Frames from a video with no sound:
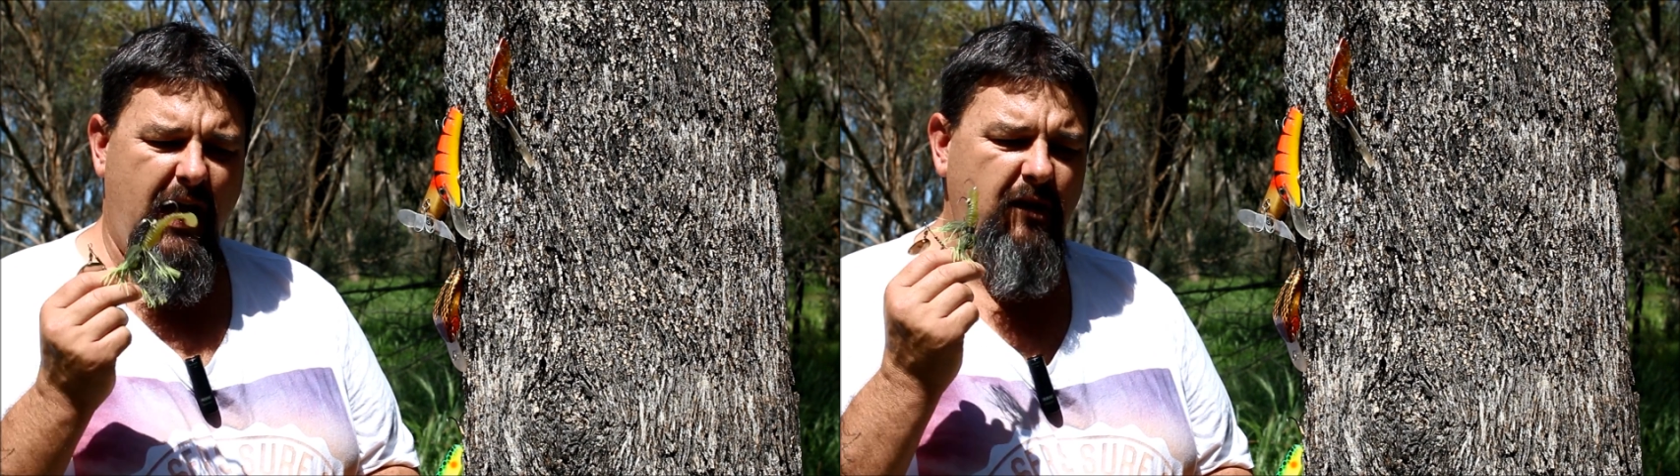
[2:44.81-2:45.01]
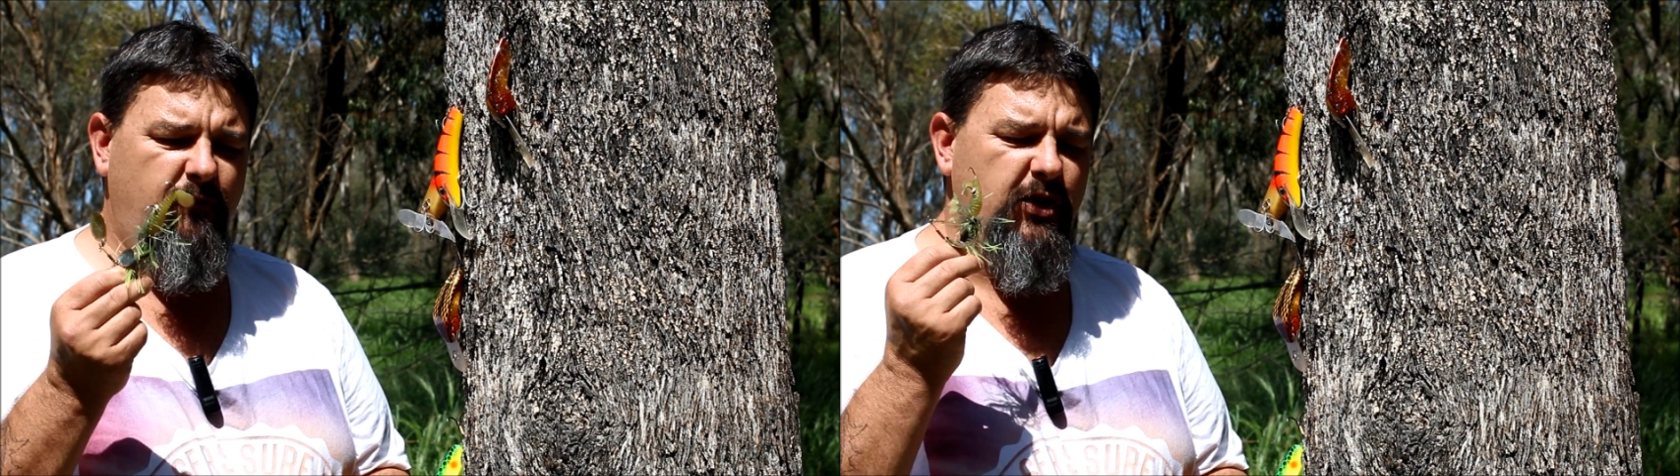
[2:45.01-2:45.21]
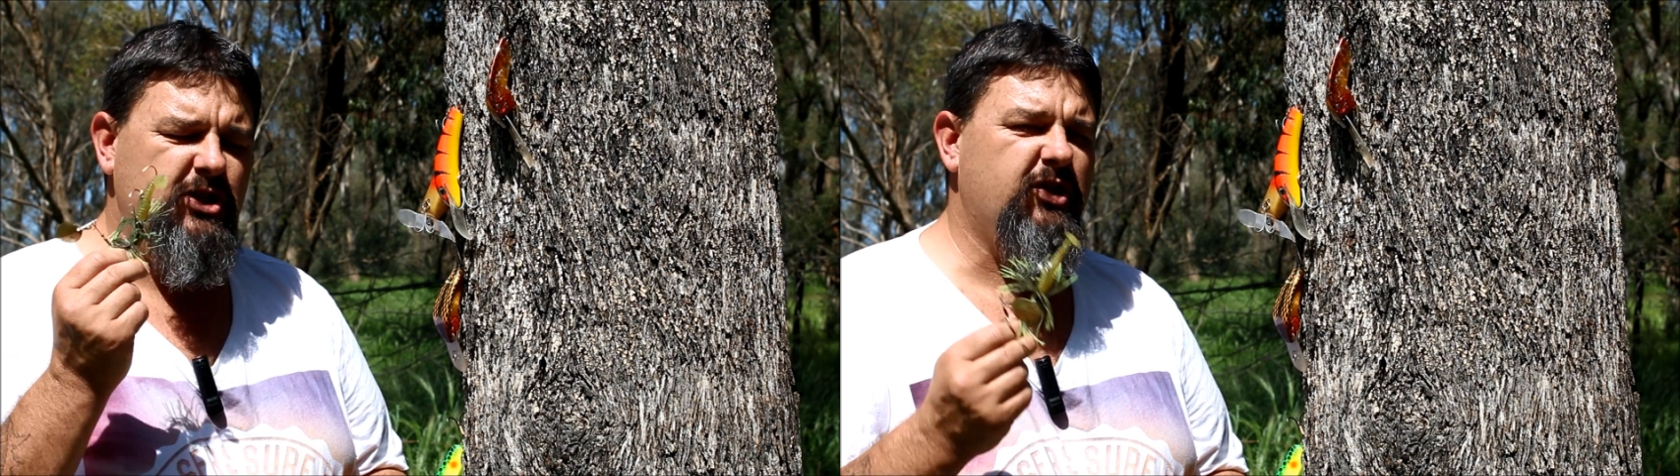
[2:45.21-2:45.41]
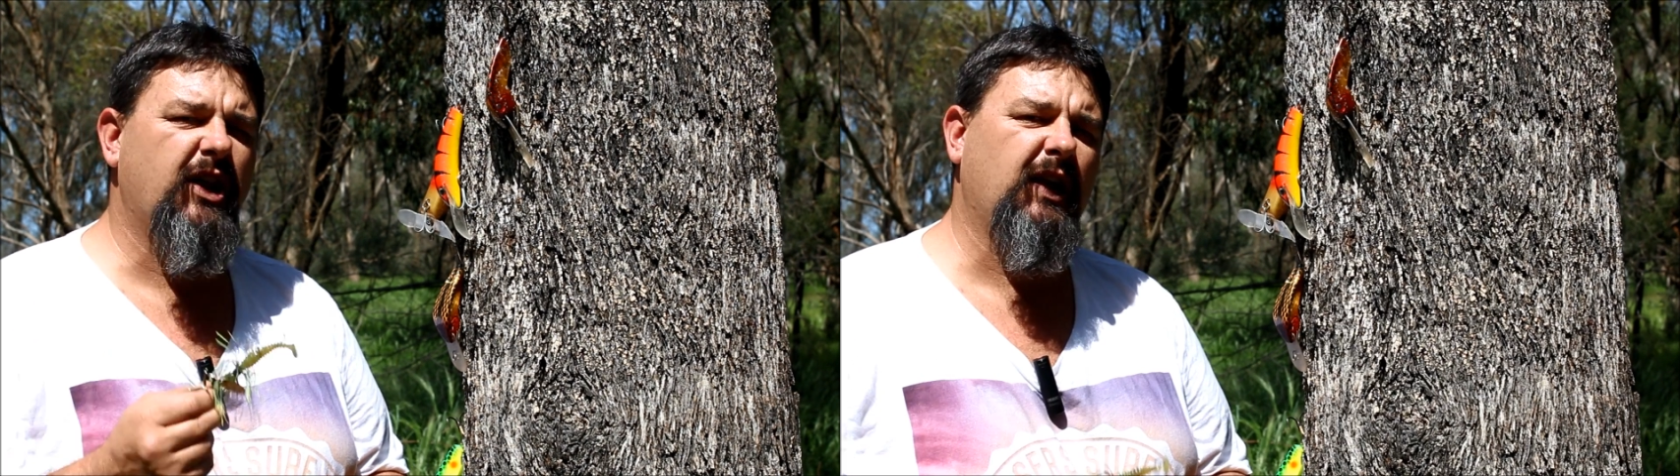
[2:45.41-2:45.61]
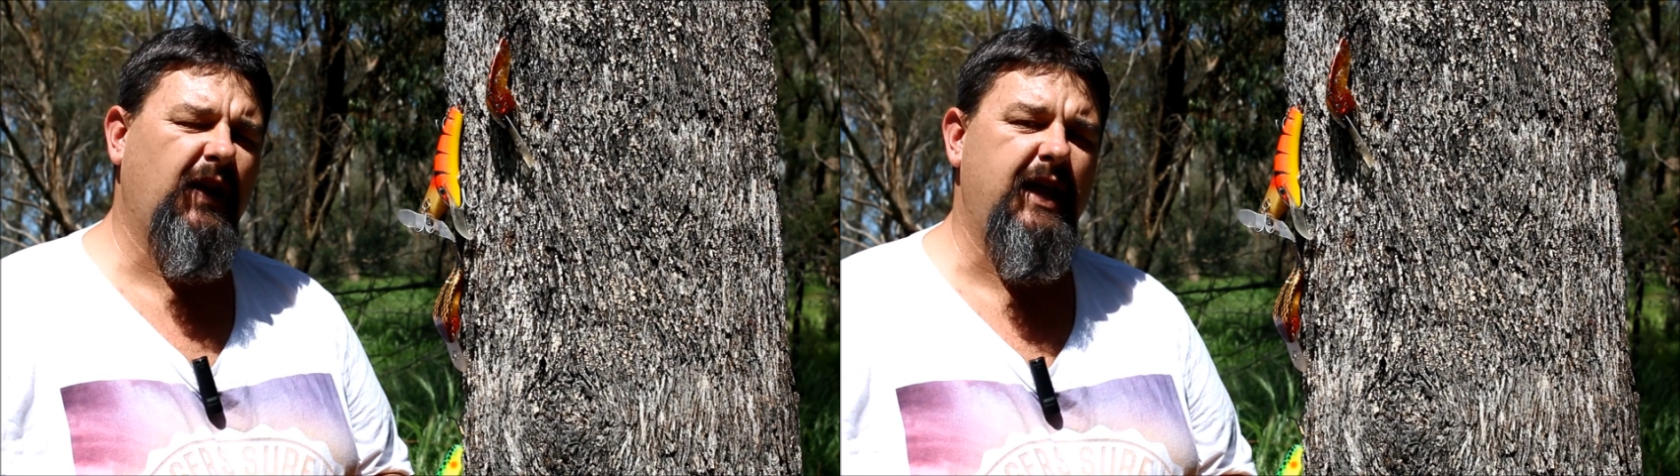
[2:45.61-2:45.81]
Average
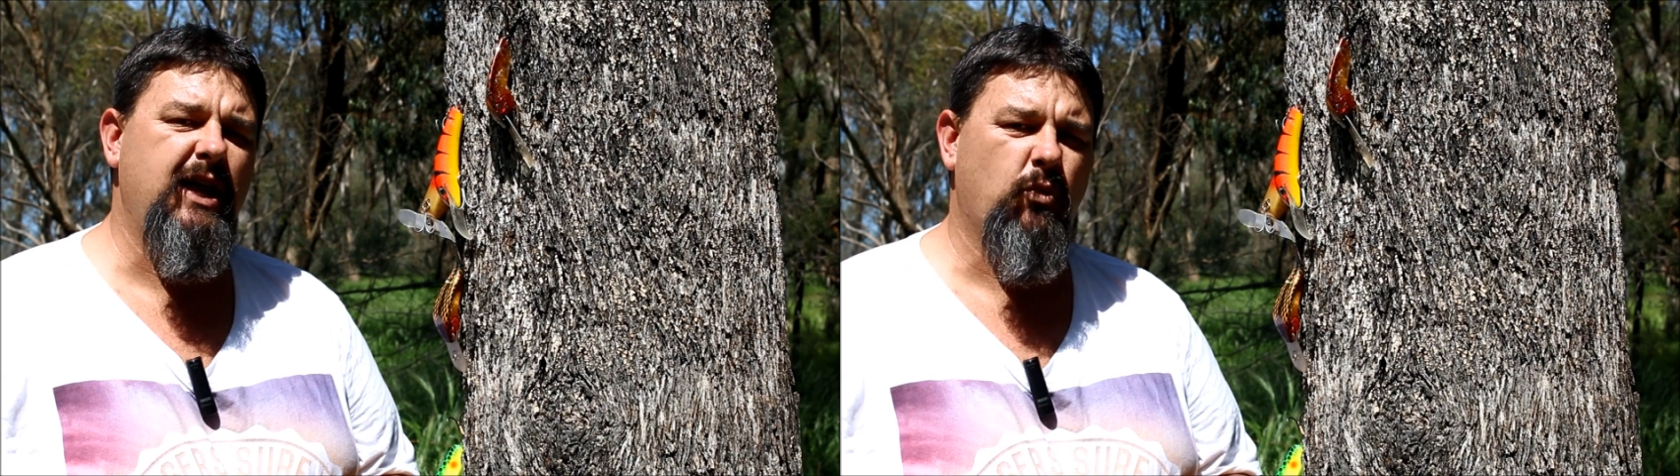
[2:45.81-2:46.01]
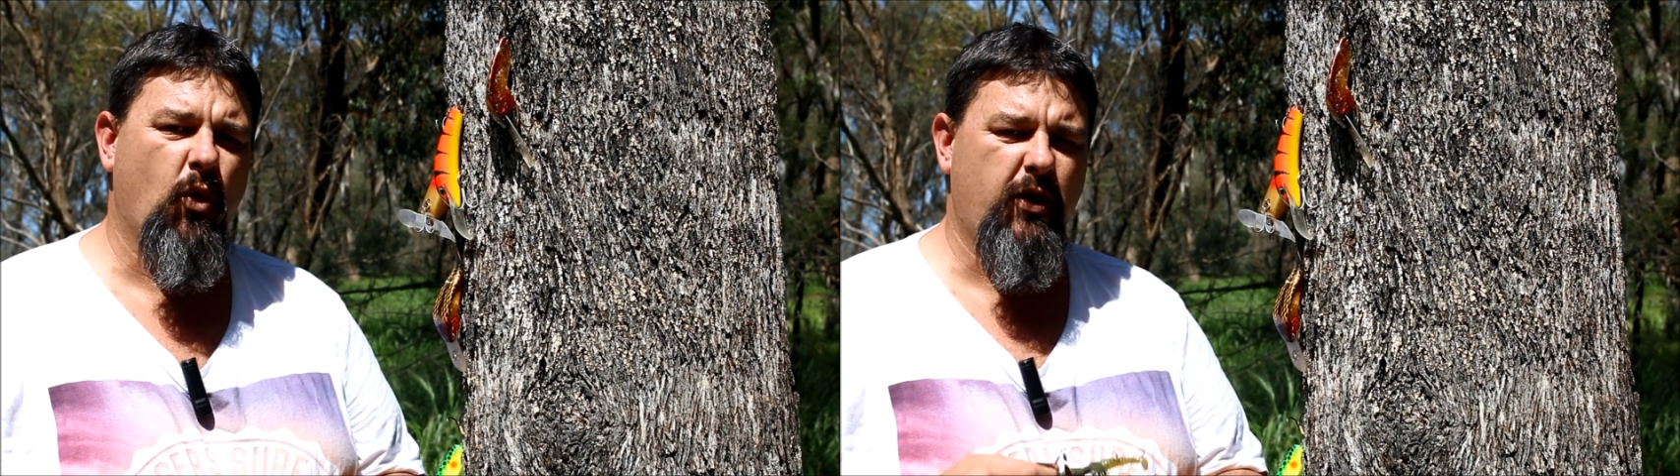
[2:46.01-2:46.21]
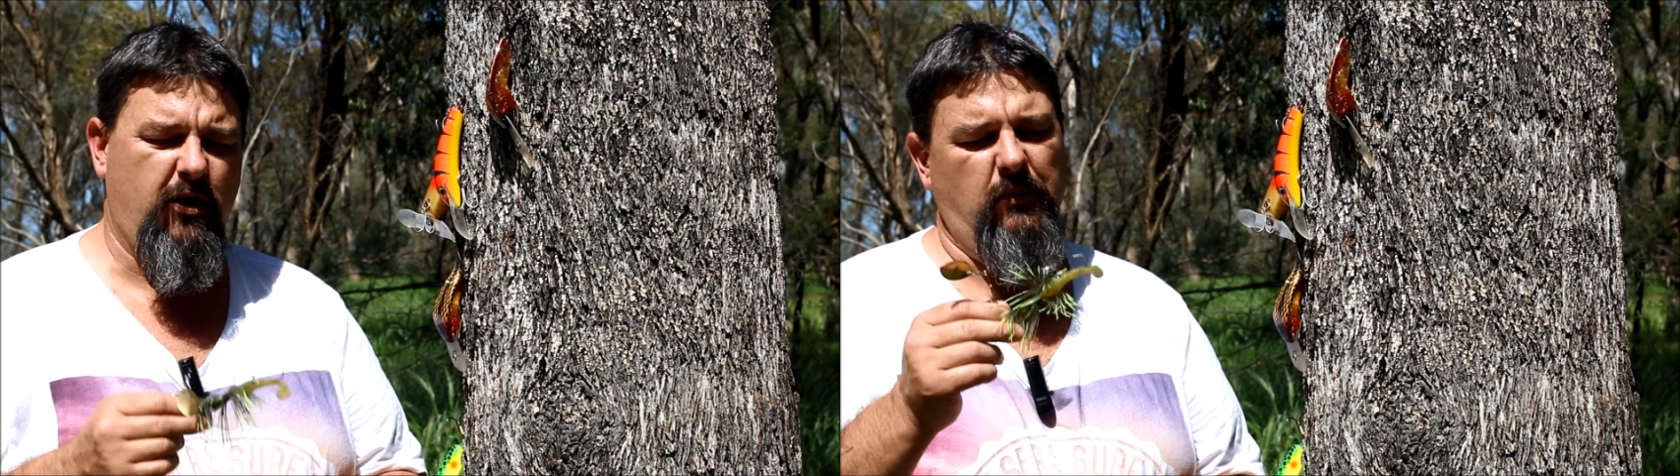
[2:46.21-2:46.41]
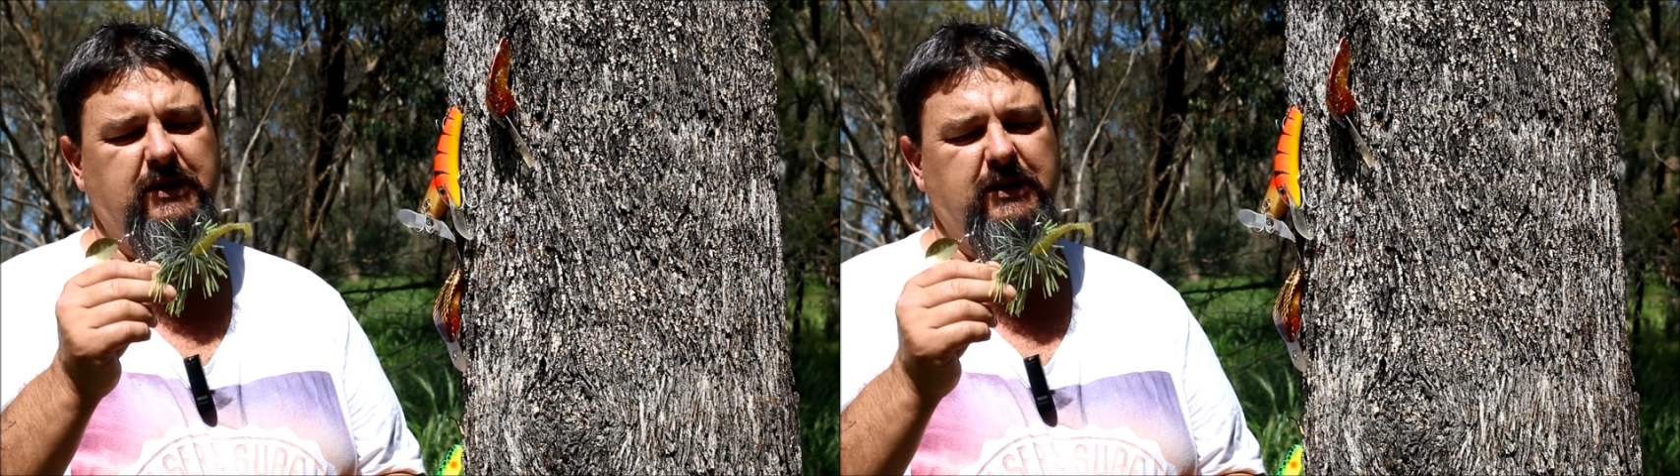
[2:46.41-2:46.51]
to clear water,